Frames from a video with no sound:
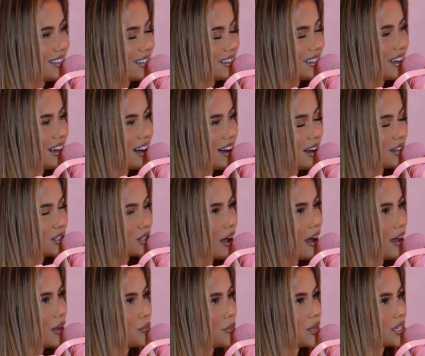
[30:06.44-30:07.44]
Yeah,
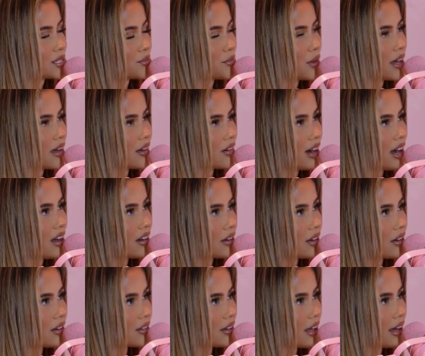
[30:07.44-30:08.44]
I miss being around
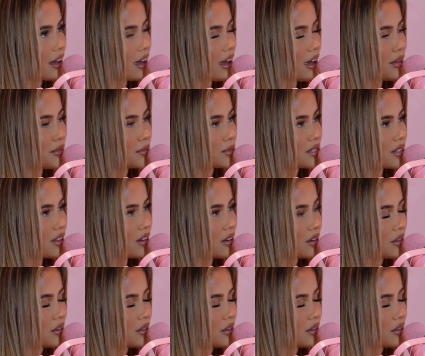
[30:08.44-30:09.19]
her like heaps though.